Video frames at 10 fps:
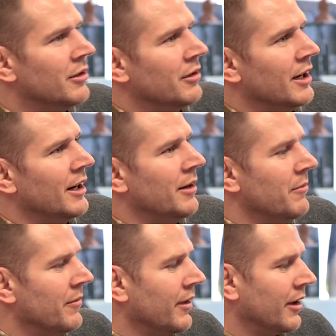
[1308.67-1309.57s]

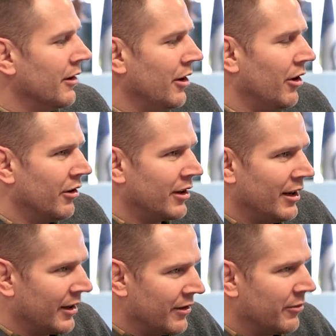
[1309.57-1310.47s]
all
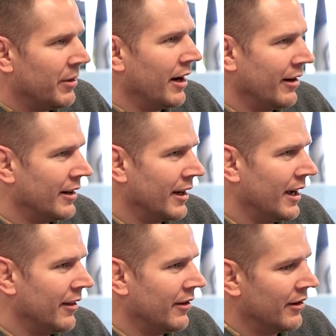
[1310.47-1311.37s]
kind of conspiring
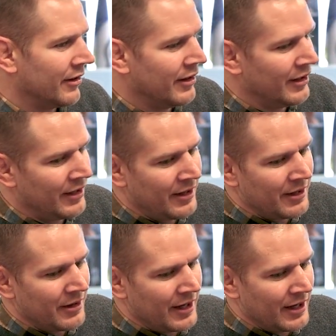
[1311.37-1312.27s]
together.
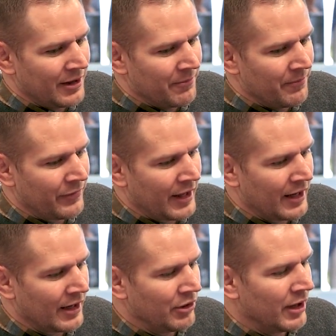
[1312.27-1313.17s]

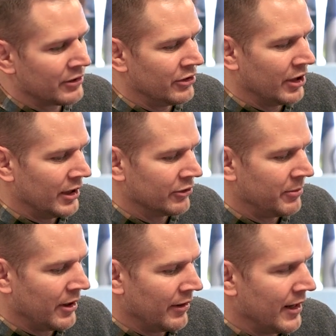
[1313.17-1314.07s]
And you actually challenged
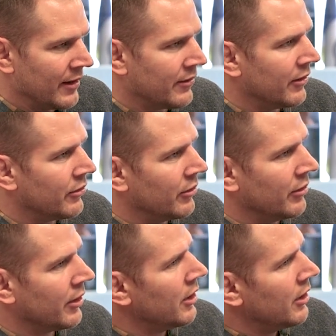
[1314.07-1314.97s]
me on that.
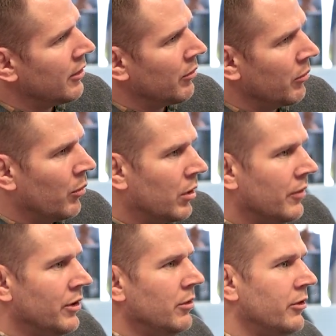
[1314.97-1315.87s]
So what
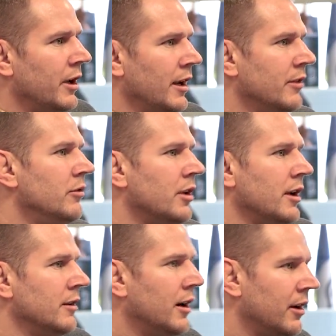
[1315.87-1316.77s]
have you seen? Because you've done
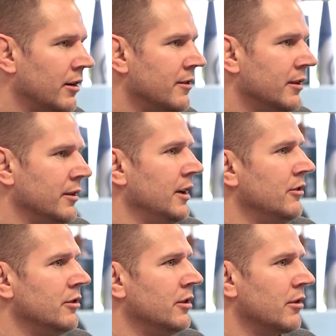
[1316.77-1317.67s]
a ton of
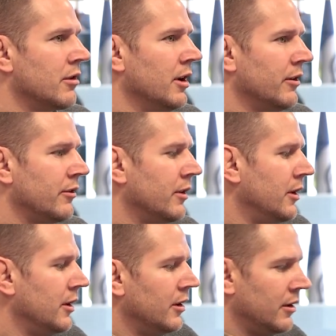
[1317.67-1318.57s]
consultation across
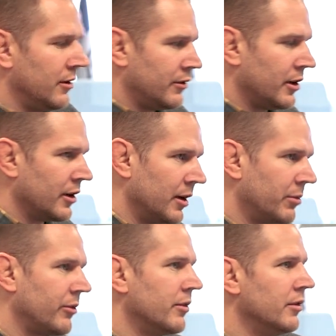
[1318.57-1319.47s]

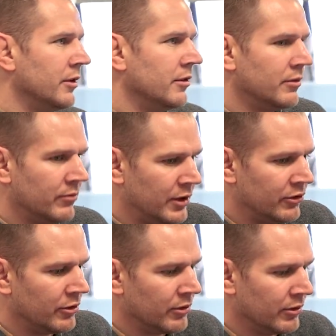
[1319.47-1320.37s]
startups,
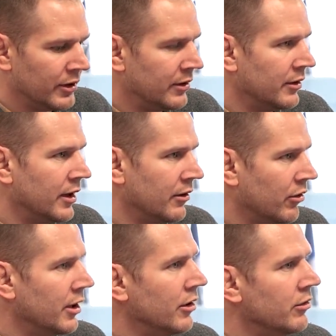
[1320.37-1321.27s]
regional and
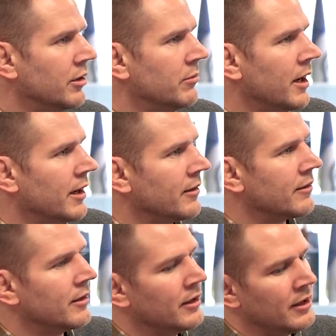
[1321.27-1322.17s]
credit union
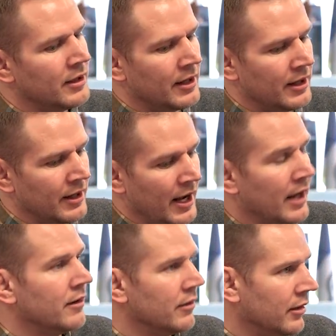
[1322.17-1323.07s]
banks,
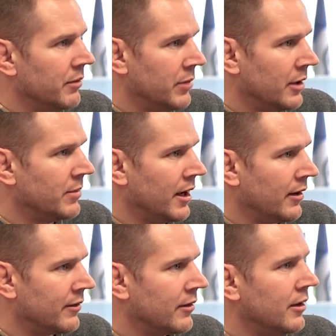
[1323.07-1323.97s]
and big banks.